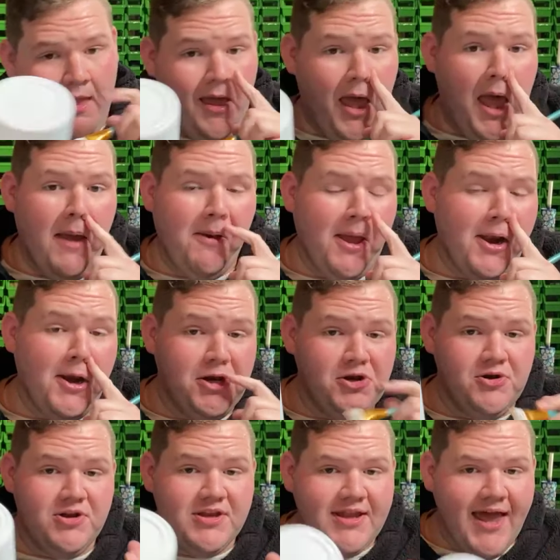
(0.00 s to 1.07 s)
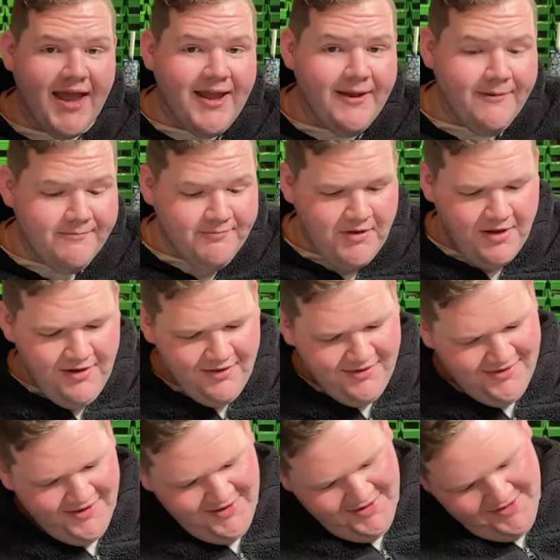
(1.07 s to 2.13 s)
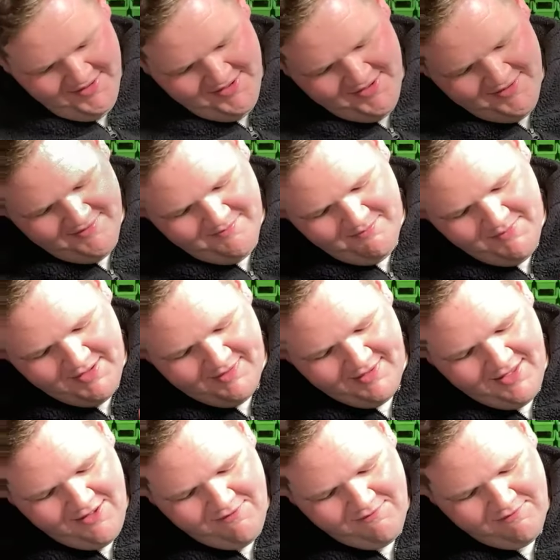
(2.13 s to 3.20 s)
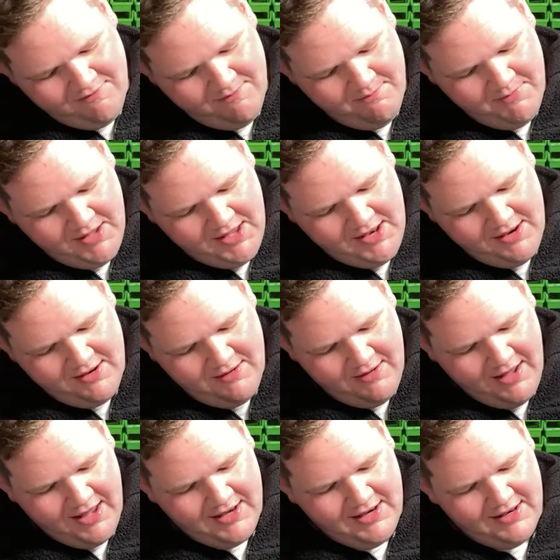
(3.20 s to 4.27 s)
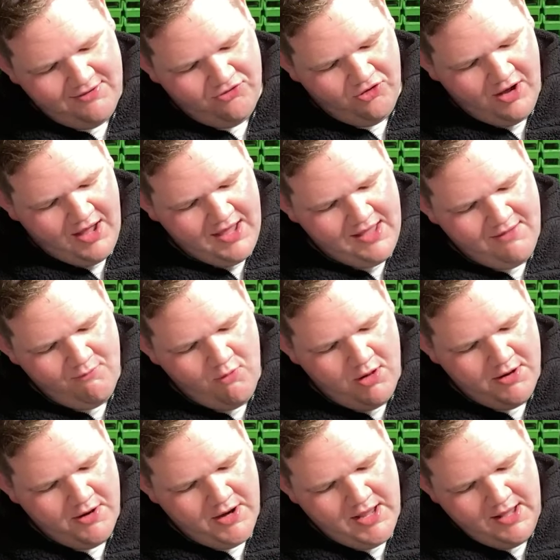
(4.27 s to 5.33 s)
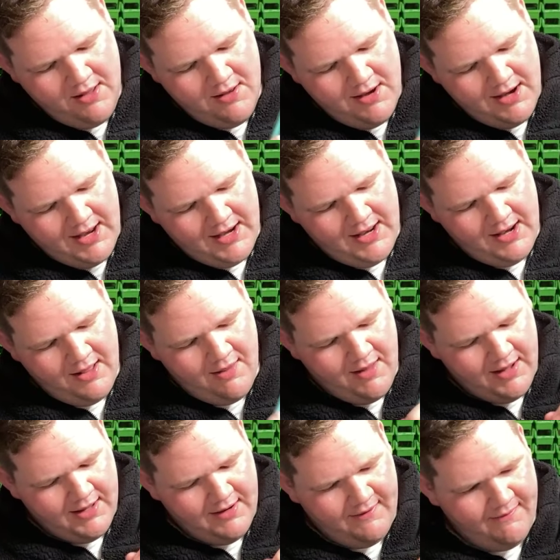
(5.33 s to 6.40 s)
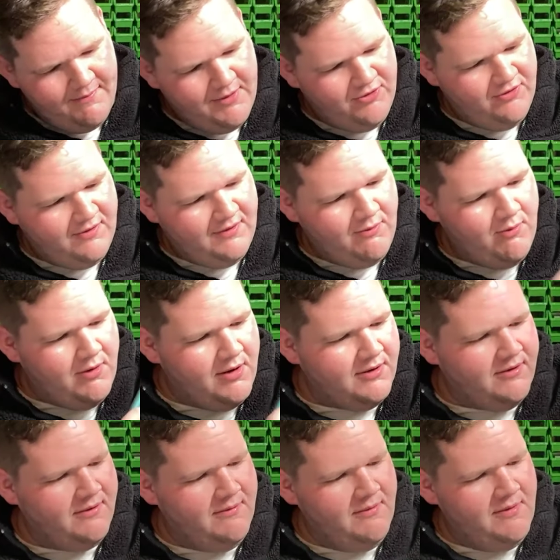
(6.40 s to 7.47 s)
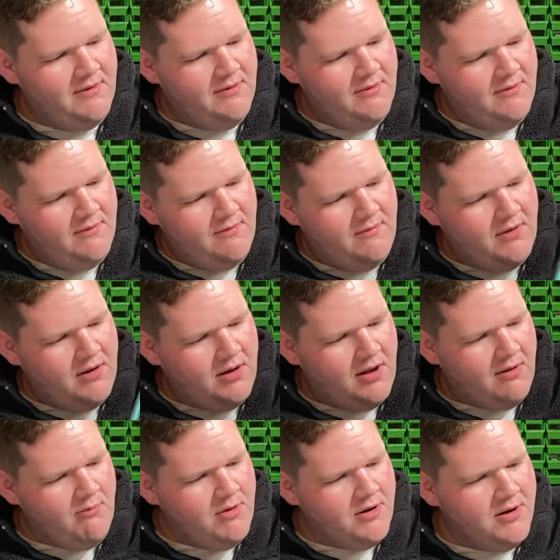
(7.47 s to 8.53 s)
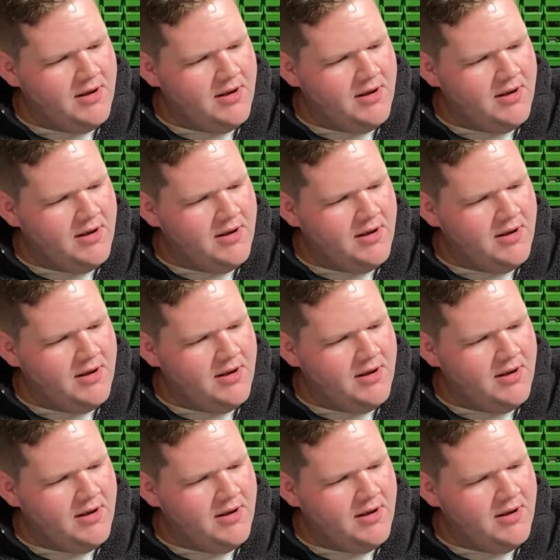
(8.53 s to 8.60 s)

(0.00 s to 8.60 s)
I'm kind of new to Tacket myself, but I did try it watered down, and I didn't like it as much as it worked not watered